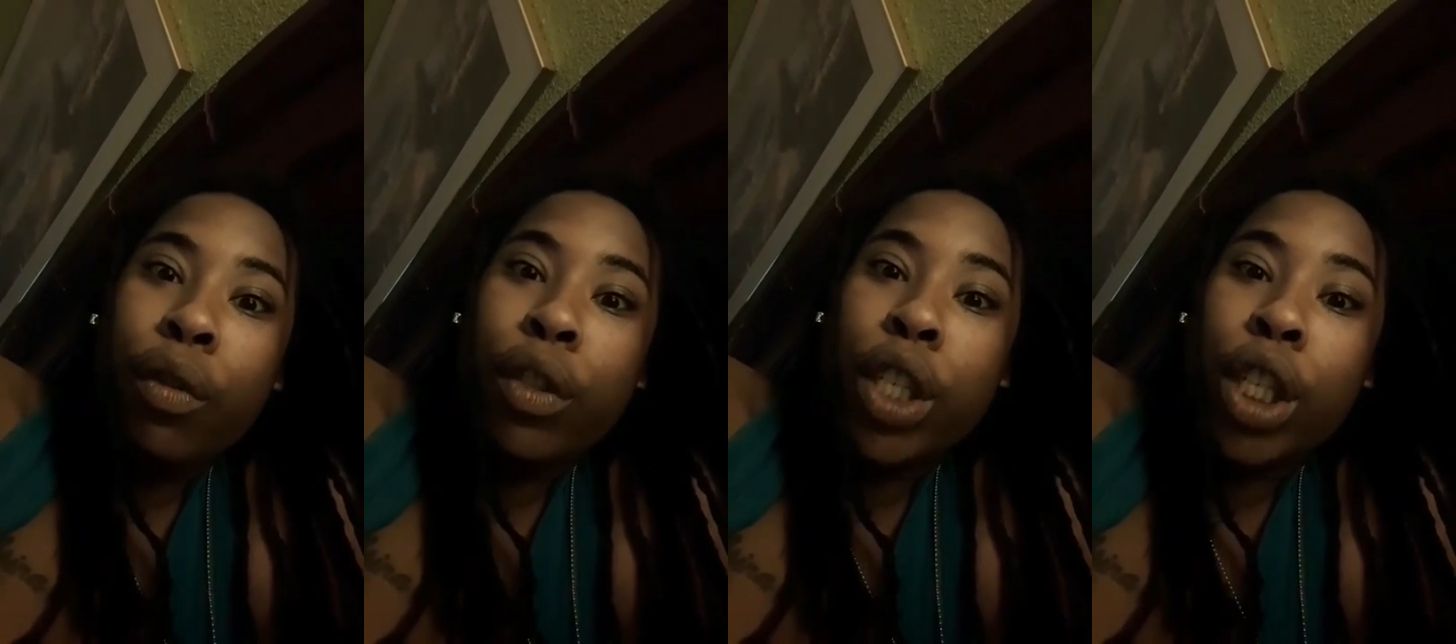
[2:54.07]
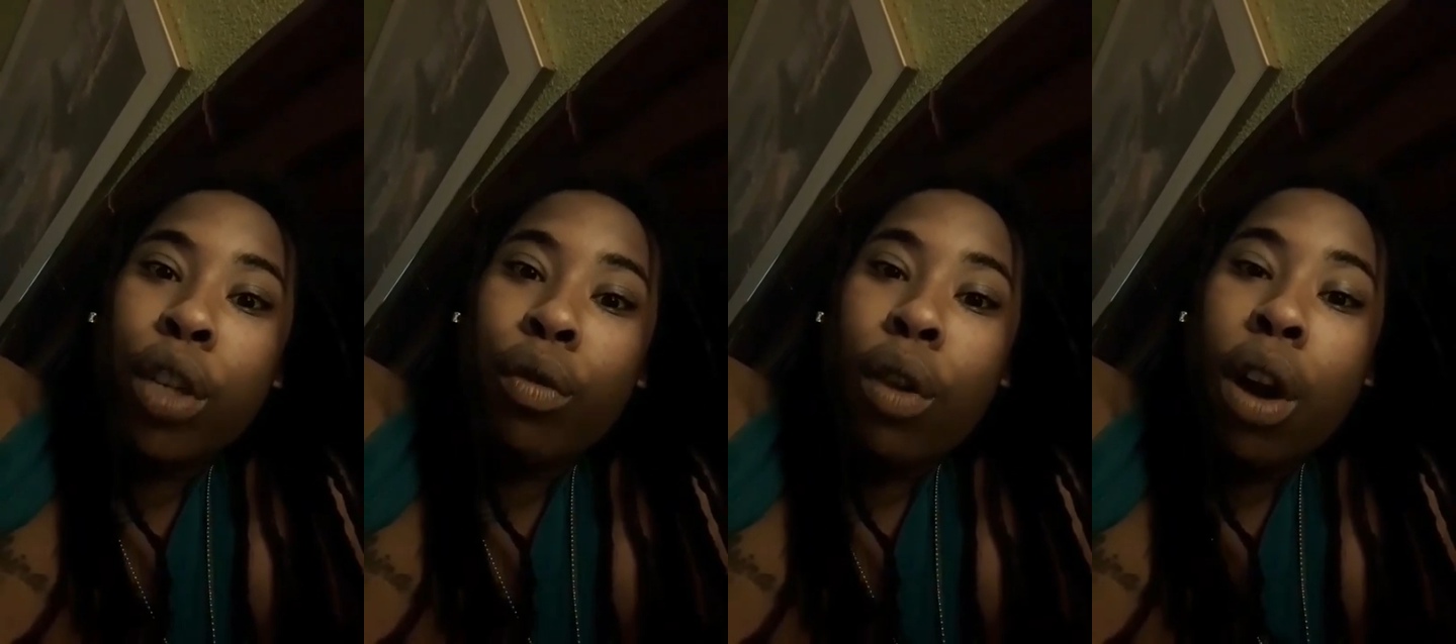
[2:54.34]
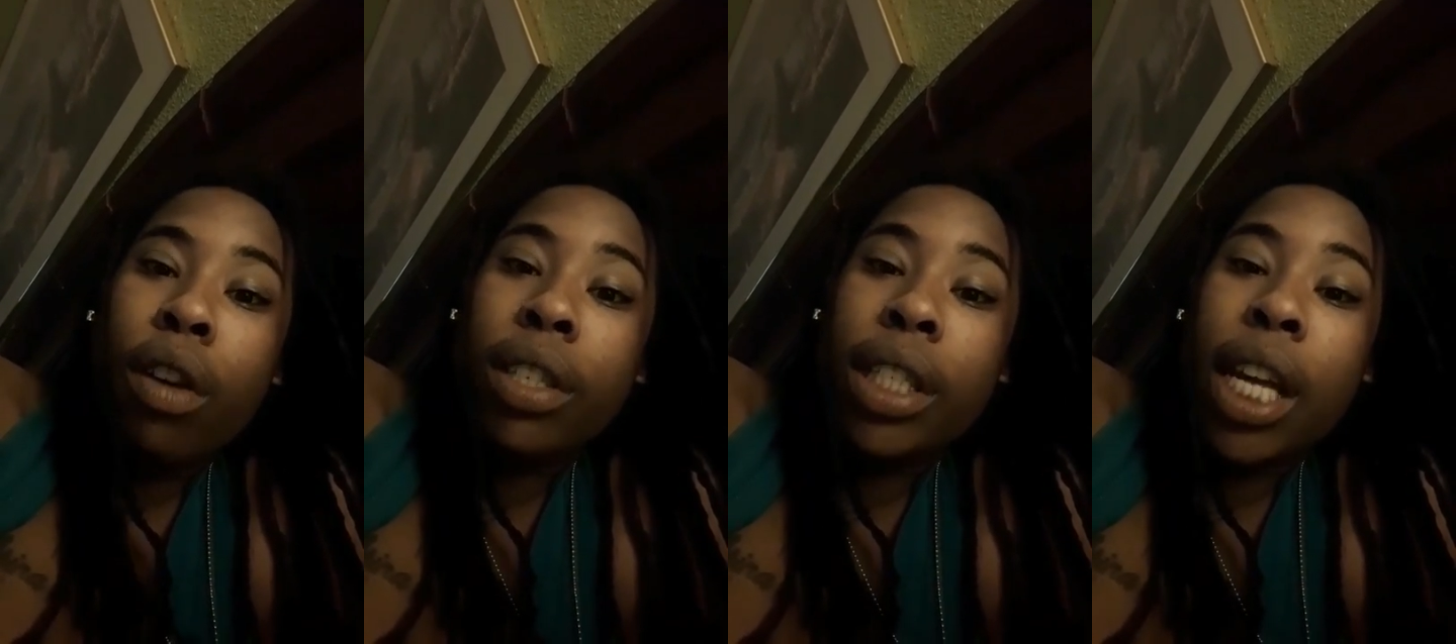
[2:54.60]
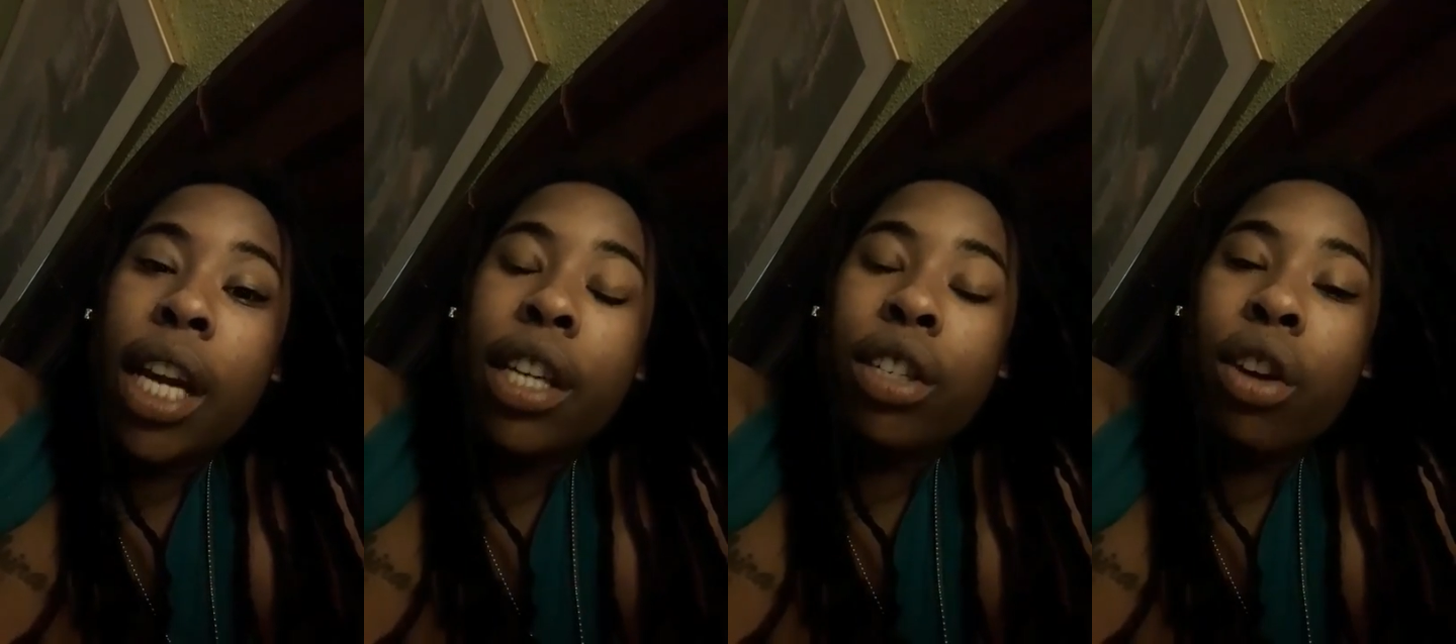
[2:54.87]
moved to the
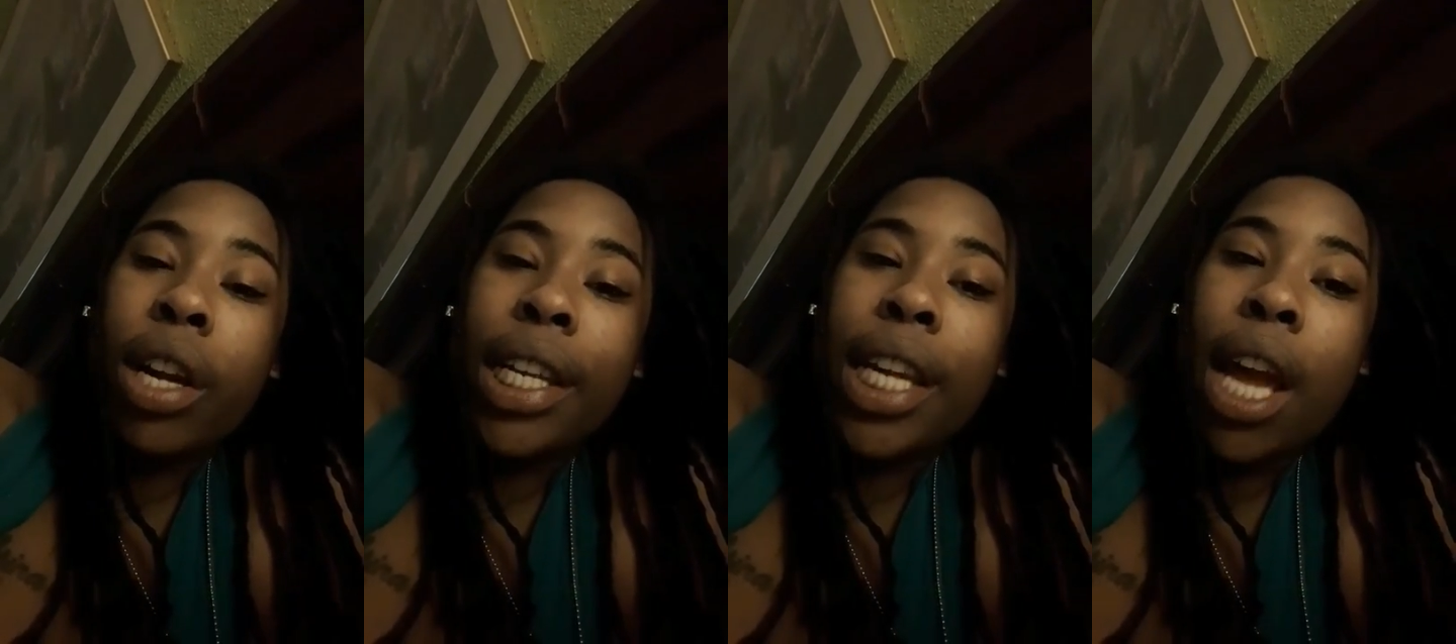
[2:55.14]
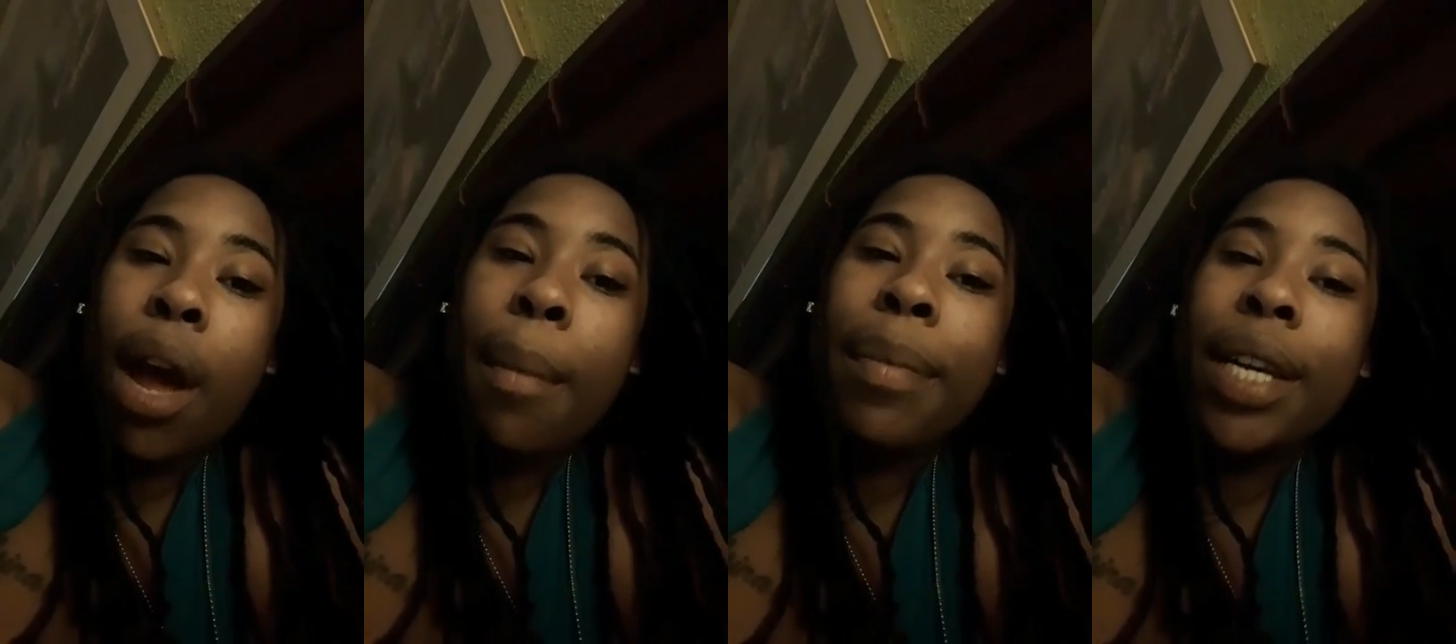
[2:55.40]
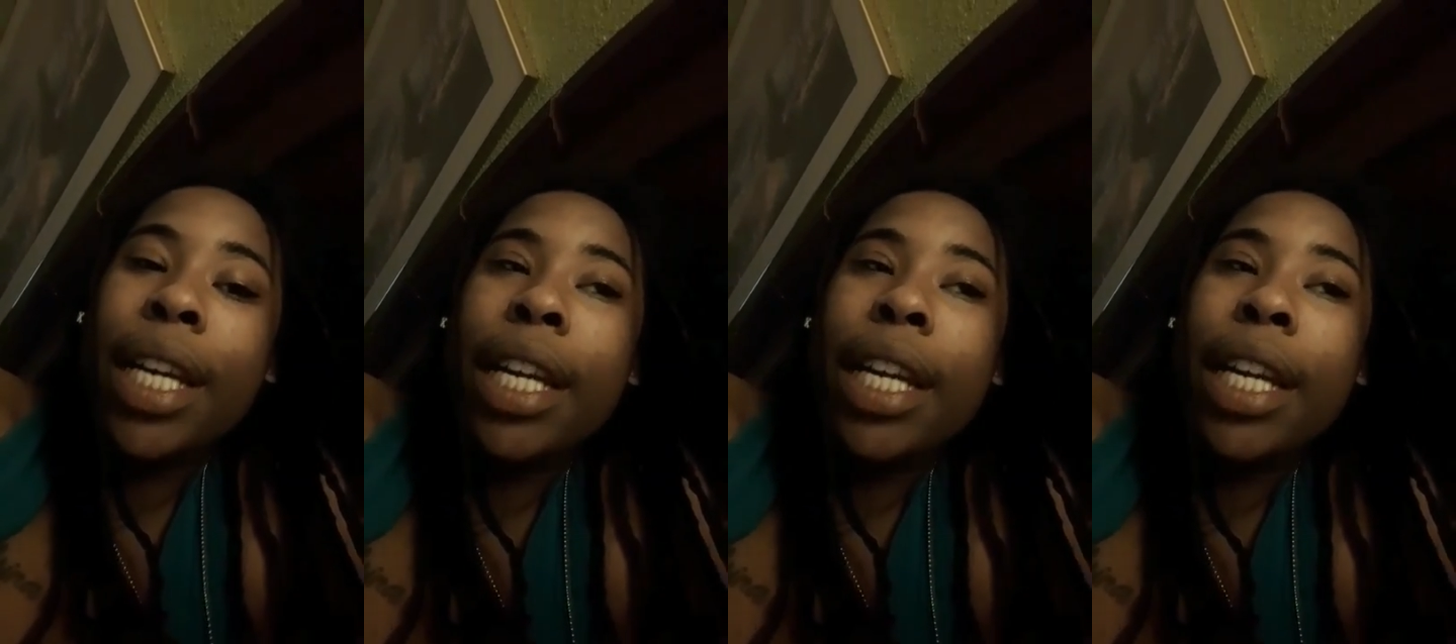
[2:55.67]
wrong side of Charlotte, y'all.